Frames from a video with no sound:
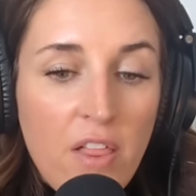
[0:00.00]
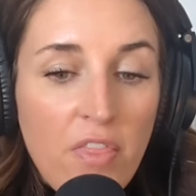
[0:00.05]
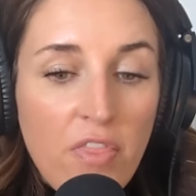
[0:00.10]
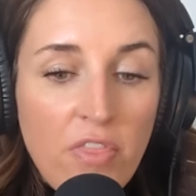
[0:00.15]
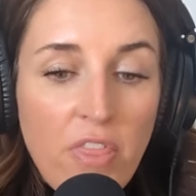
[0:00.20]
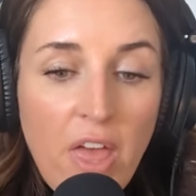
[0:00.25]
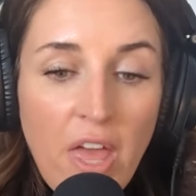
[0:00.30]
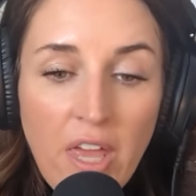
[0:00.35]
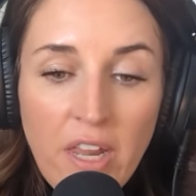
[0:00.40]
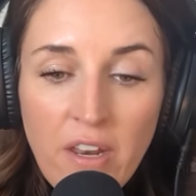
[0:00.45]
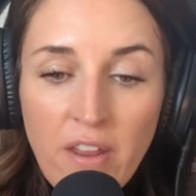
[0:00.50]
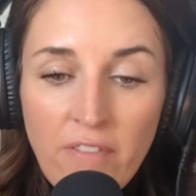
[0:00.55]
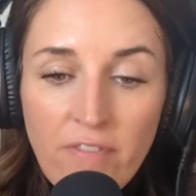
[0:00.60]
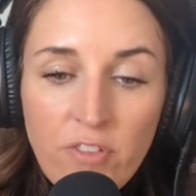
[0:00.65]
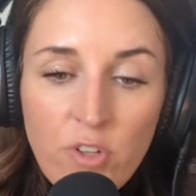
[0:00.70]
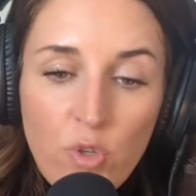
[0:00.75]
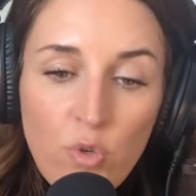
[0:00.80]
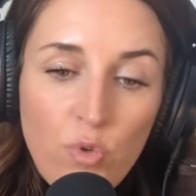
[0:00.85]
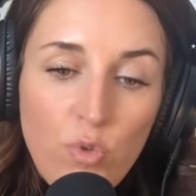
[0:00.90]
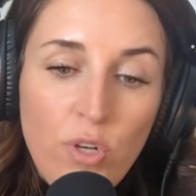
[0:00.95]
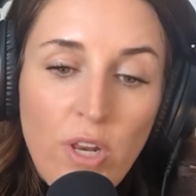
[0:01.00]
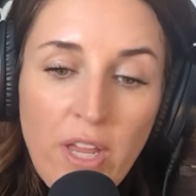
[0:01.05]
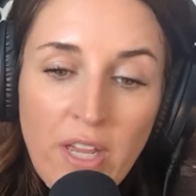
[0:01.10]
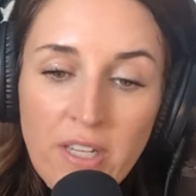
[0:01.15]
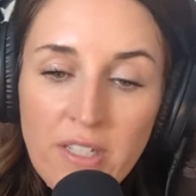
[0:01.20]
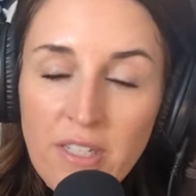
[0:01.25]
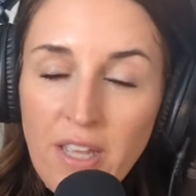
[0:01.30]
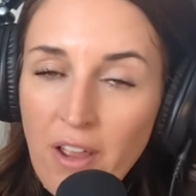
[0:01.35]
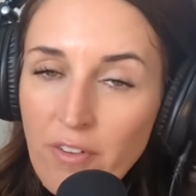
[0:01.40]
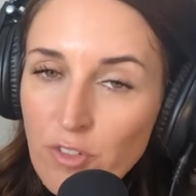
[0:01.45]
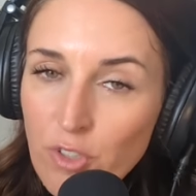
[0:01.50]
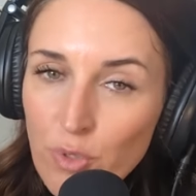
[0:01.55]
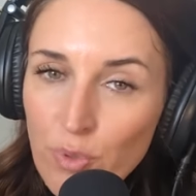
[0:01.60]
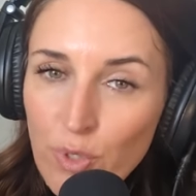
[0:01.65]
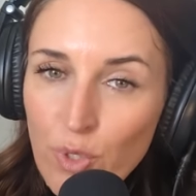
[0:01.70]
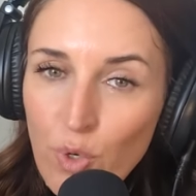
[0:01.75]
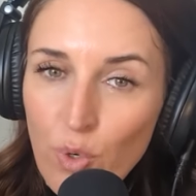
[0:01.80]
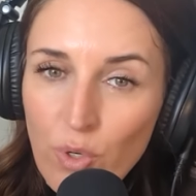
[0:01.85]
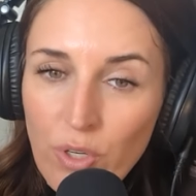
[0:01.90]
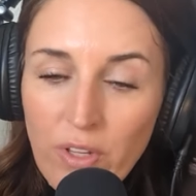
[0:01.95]
Then, a few days after
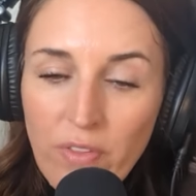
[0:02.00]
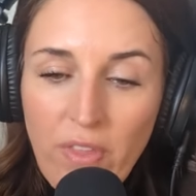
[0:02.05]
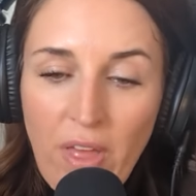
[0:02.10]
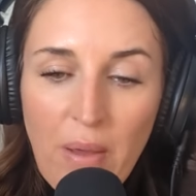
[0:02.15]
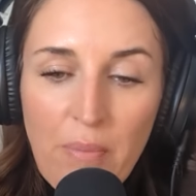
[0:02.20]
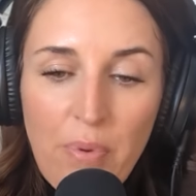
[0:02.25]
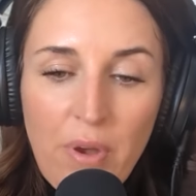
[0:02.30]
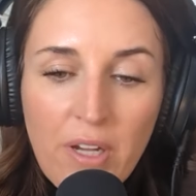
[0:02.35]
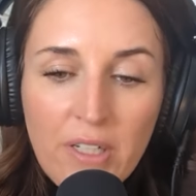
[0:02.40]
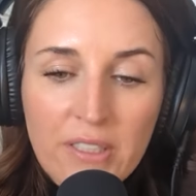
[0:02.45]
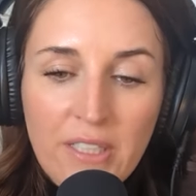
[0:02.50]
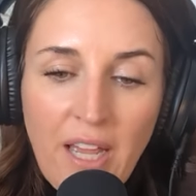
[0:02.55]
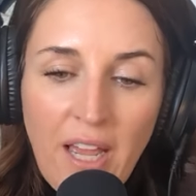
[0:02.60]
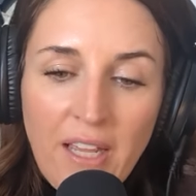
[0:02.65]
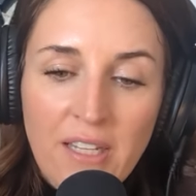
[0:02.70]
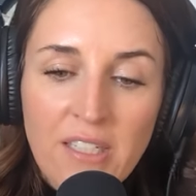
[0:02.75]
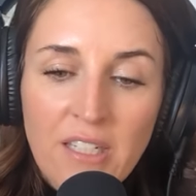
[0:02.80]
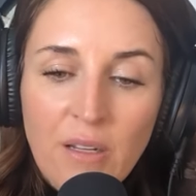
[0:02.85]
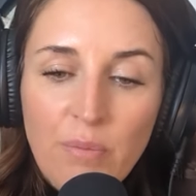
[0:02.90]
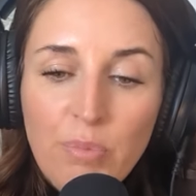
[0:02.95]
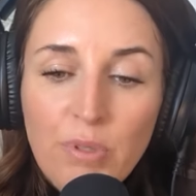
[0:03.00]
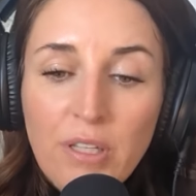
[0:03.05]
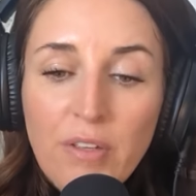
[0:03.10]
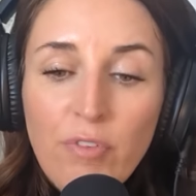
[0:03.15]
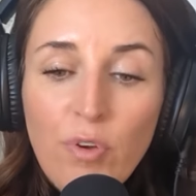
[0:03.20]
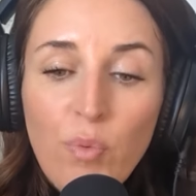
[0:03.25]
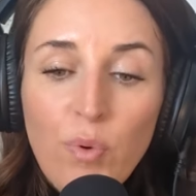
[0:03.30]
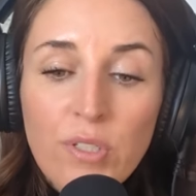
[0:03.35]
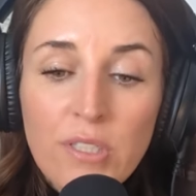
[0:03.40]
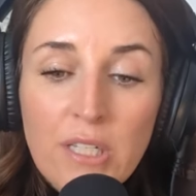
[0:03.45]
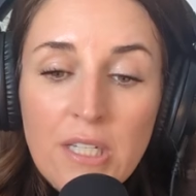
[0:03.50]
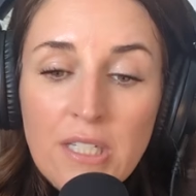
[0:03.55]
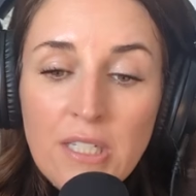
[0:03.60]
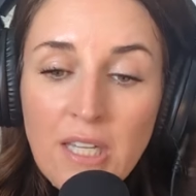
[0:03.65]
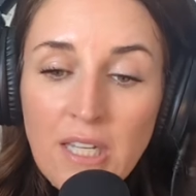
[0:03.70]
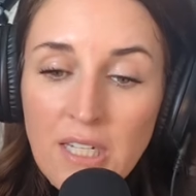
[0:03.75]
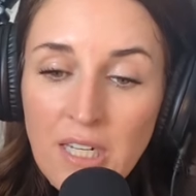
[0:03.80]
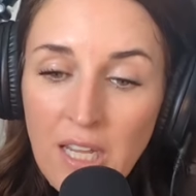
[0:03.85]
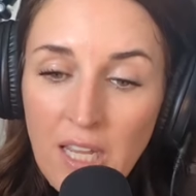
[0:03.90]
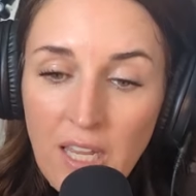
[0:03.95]
recording that podcast, I believe it was a
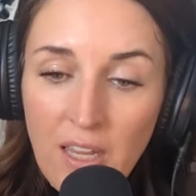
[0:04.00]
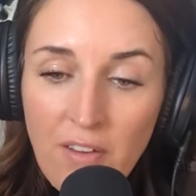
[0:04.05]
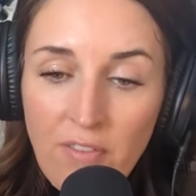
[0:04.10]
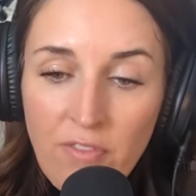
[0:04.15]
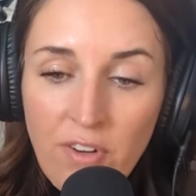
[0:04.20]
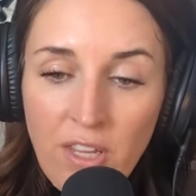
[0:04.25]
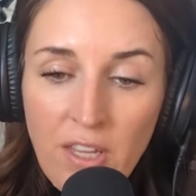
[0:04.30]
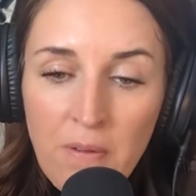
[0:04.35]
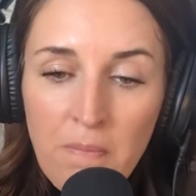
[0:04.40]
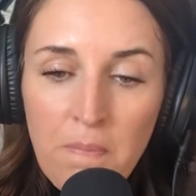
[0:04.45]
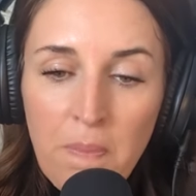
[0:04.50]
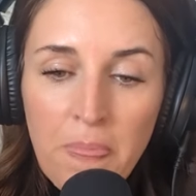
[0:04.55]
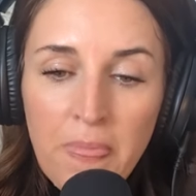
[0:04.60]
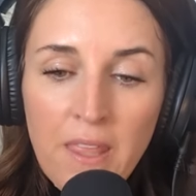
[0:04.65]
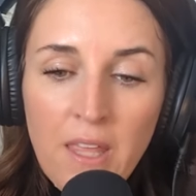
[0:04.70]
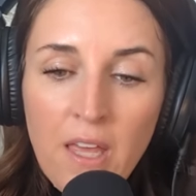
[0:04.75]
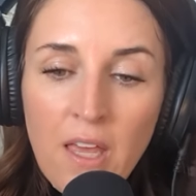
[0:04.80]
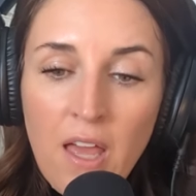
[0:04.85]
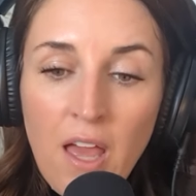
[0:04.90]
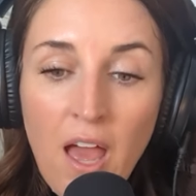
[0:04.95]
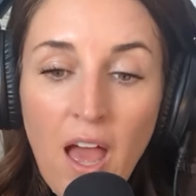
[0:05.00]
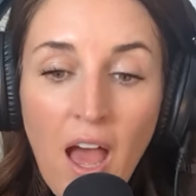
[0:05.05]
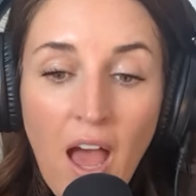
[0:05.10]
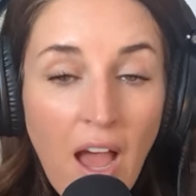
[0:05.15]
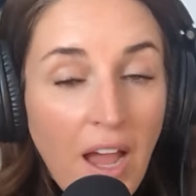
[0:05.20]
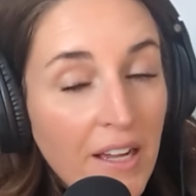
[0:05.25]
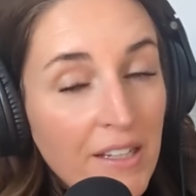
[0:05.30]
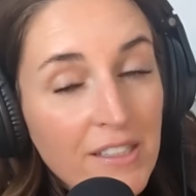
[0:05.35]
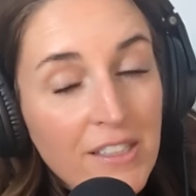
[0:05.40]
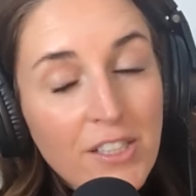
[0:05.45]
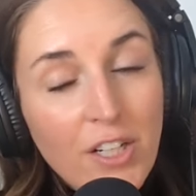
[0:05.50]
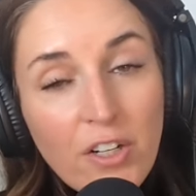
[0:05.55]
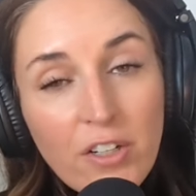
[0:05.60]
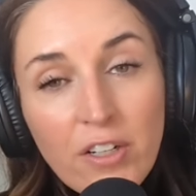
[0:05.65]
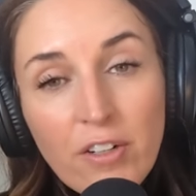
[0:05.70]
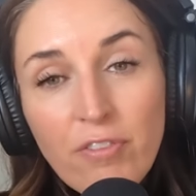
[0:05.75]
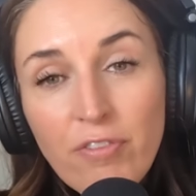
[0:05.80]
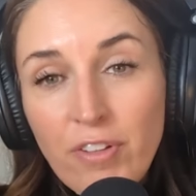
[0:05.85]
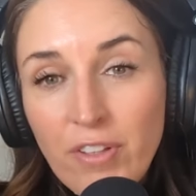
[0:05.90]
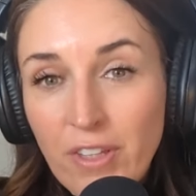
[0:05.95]
Sunday evening, I
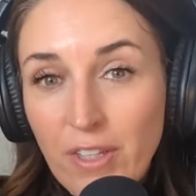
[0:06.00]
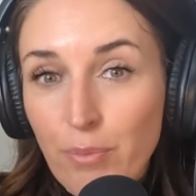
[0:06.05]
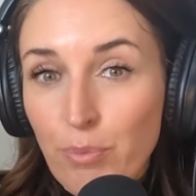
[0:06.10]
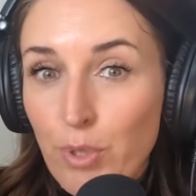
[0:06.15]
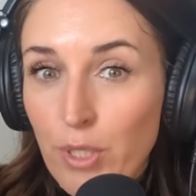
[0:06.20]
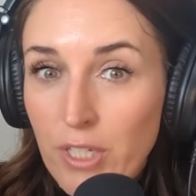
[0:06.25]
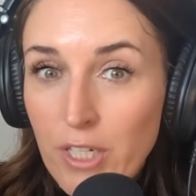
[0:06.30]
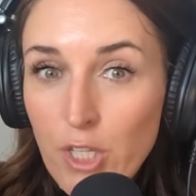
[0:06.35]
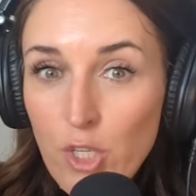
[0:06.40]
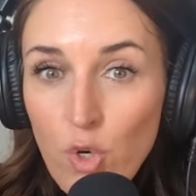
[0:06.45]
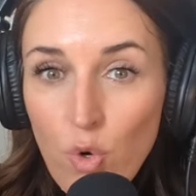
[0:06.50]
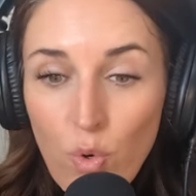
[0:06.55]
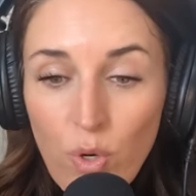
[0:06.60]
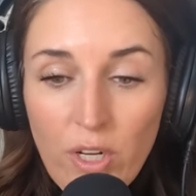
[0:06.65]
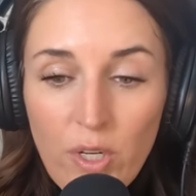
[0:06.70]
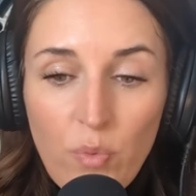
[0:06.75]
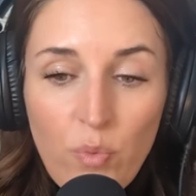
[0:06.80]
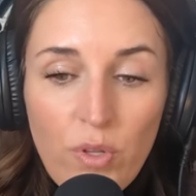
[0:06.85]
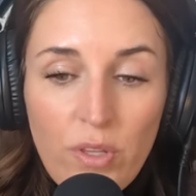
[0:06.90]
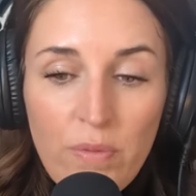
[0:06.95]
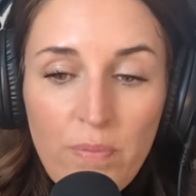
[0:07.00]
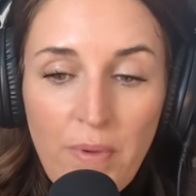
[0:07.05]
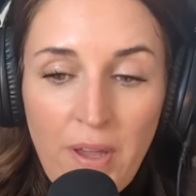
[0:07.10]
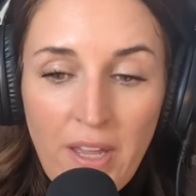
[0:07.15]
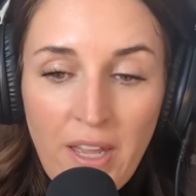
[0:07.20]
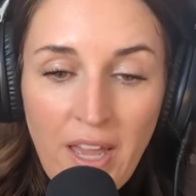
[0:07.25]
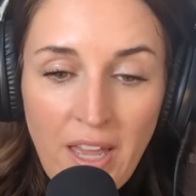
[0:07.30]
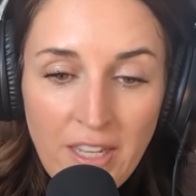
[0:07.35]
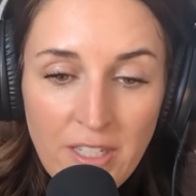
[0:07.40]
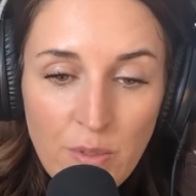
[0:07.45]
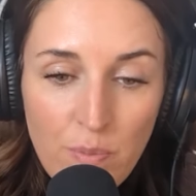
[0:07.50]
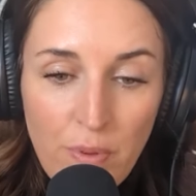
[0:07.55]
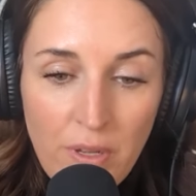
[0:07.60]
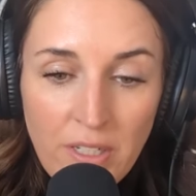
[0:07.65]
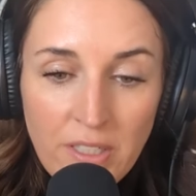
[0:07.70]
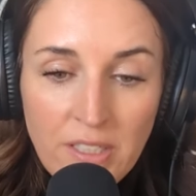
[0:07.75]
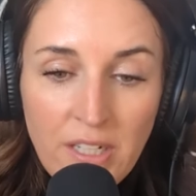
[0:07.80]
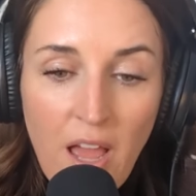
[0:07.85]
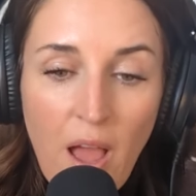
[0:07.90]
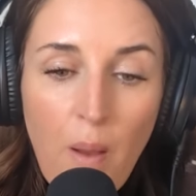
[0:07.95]
started feeling pretty annoyed with my
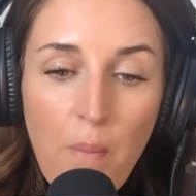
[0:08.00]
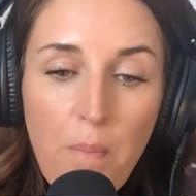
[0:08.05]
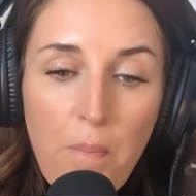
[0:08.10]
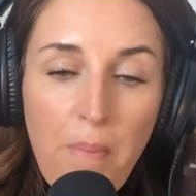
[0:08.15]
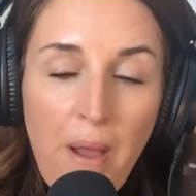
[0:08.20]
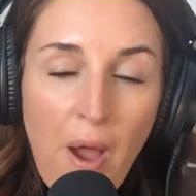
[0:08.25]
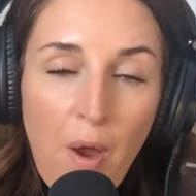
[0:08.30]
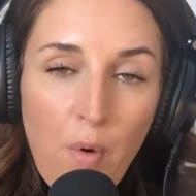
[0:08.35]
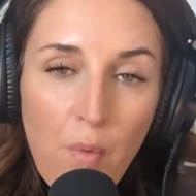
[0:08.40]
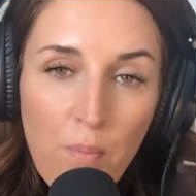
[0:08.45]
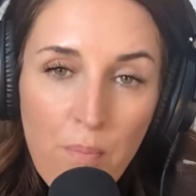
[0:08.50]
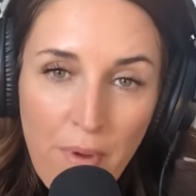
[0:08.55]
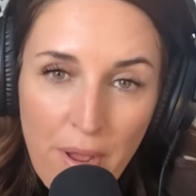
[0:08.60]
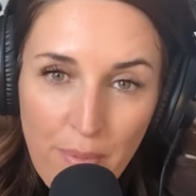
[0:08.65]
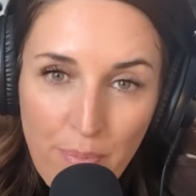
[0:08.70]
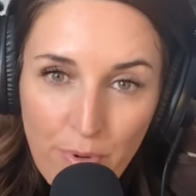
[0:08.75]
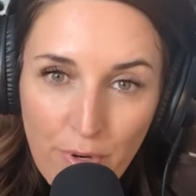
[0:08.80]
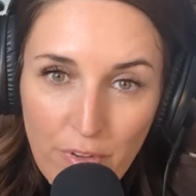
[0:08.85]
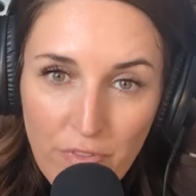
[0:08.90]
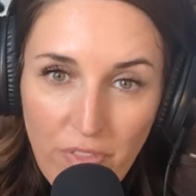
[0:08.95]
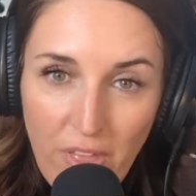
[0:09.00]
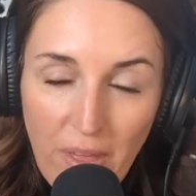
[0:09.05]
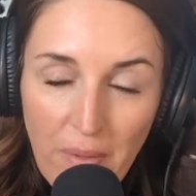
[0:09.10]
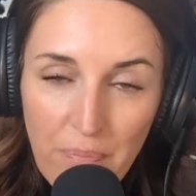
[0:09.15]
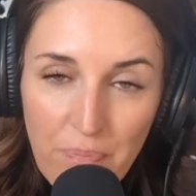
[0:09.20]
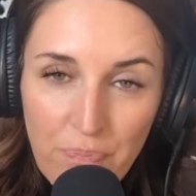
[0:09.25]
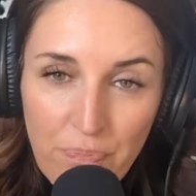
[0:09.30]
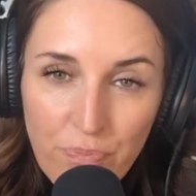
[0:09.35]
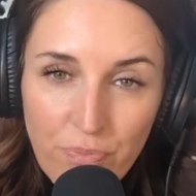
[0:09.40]
husband about my birthday.